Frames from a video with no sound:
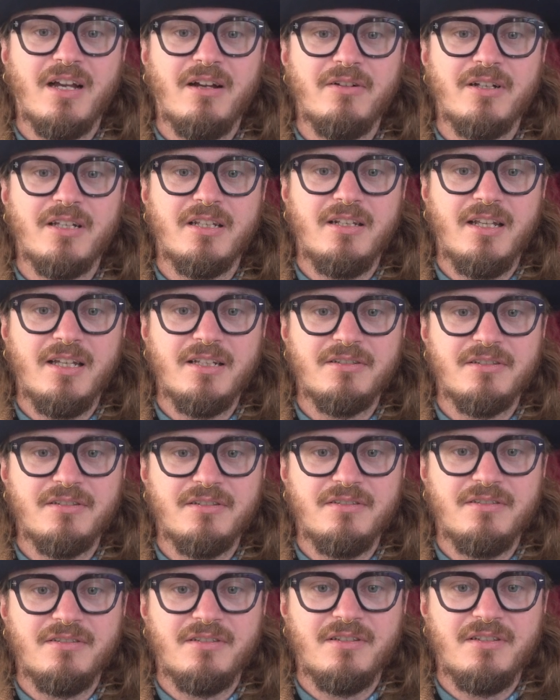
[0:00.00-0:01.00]
our
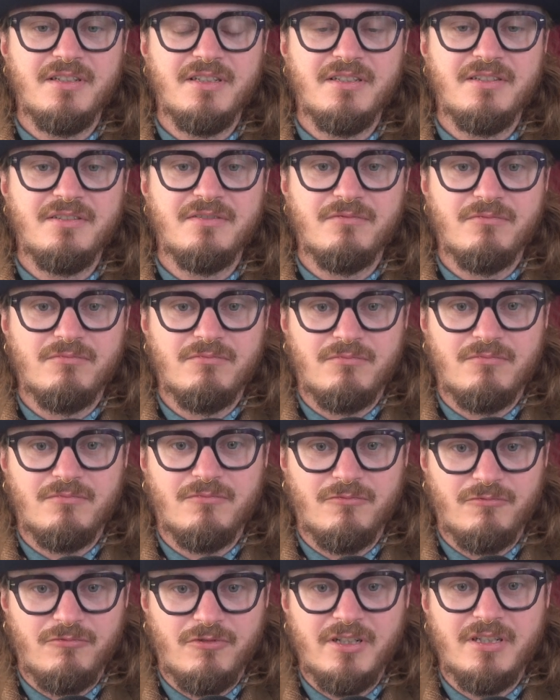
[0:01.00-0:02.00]
connection to these
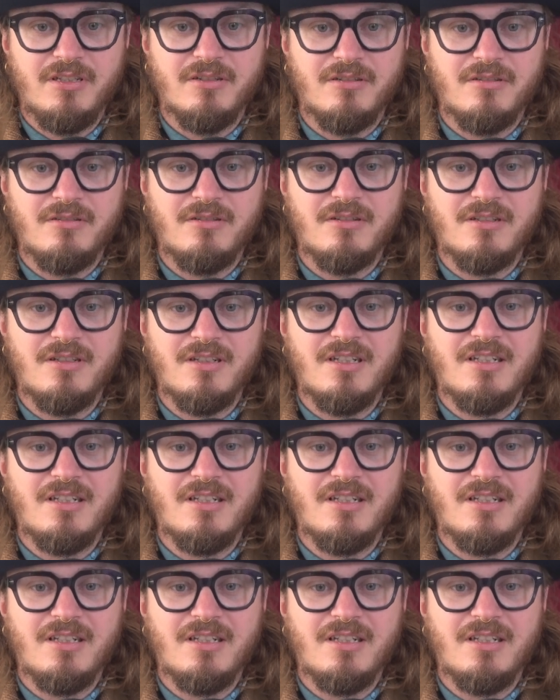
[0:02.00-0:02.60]
real